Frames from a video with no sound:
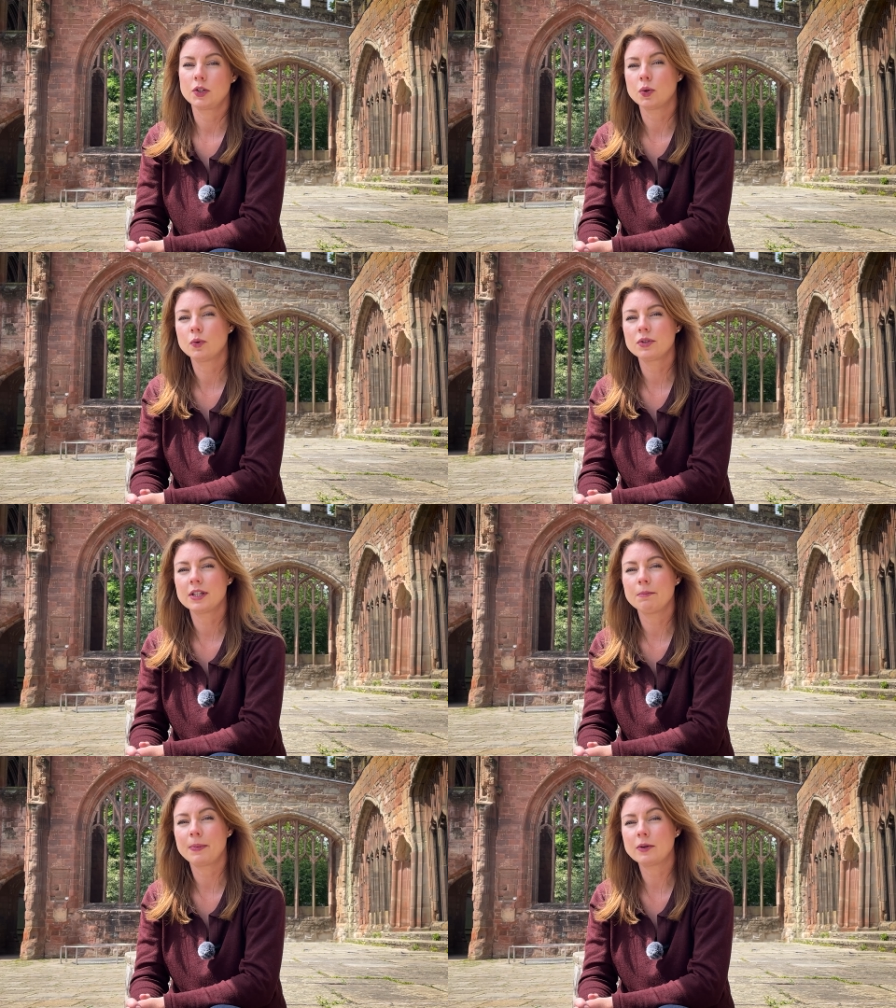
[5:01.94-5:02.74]
The tools
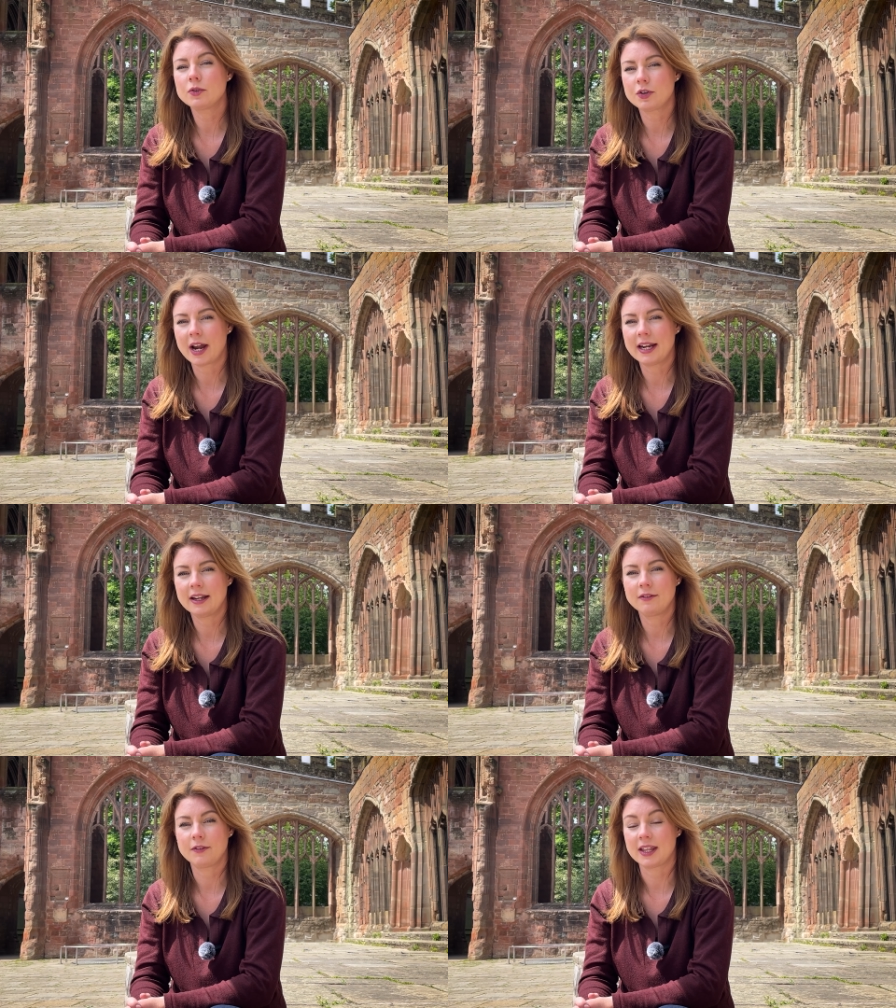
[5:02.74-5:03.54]
that built
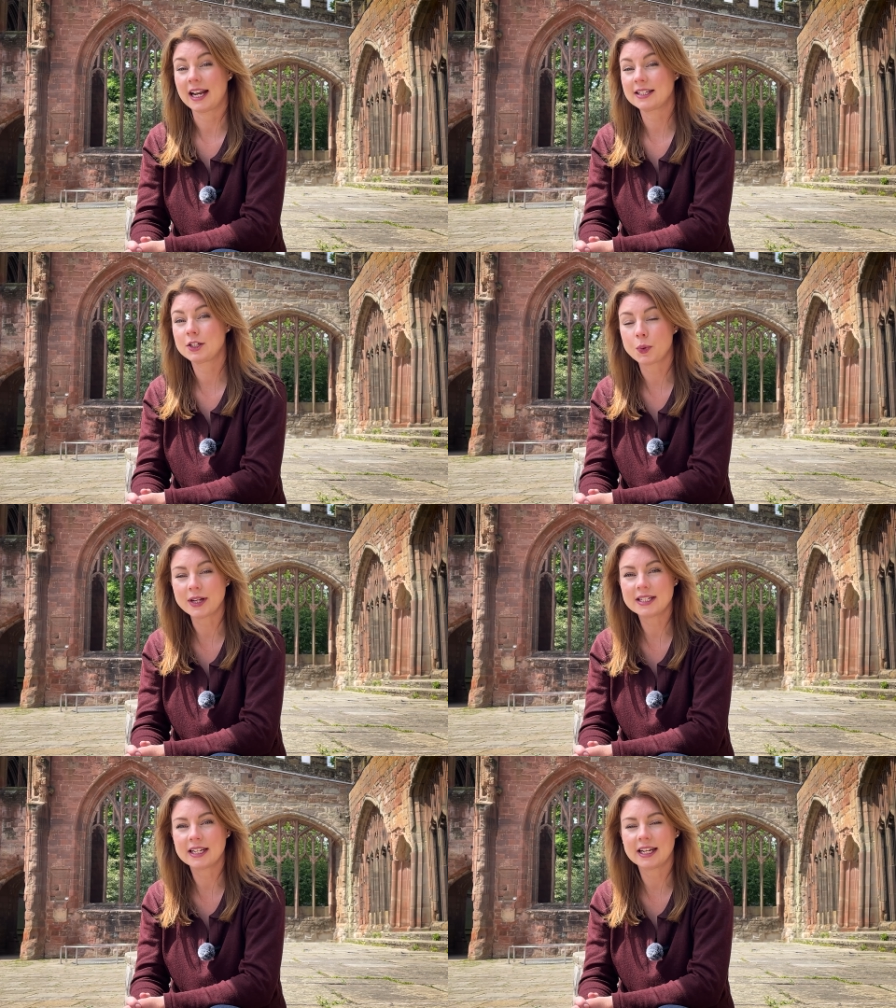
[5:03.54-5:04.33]
training for the last
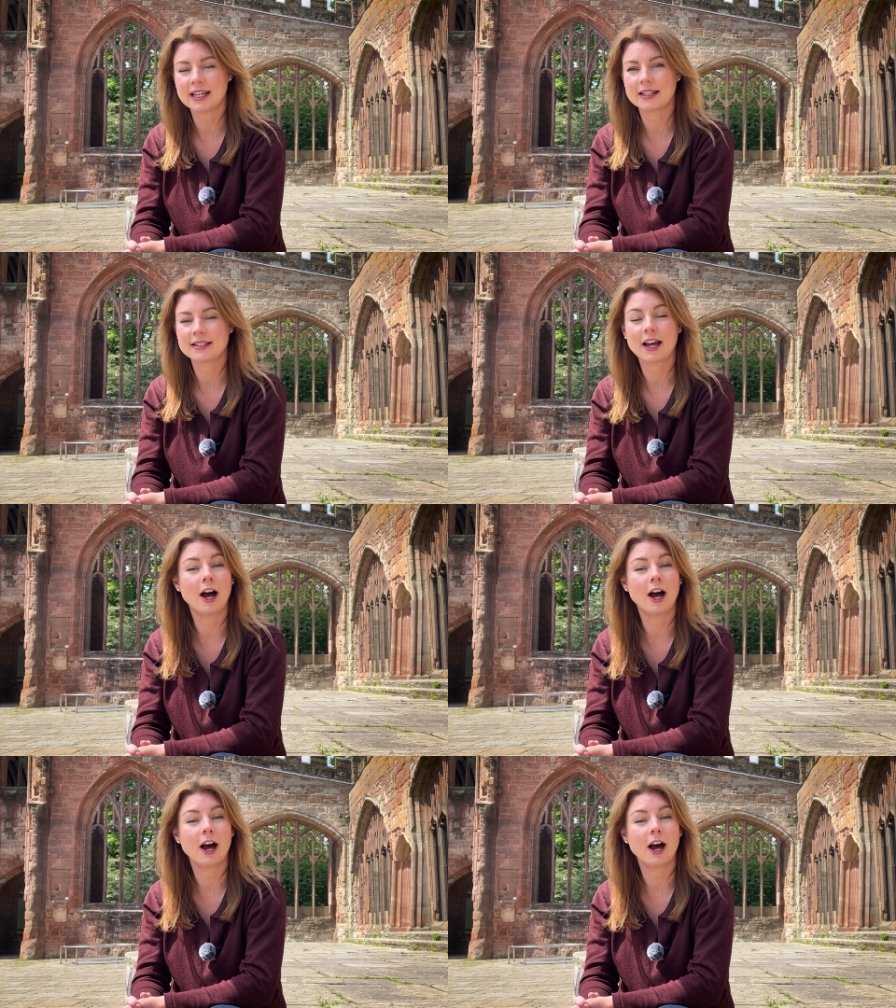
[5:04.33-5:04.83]
20 years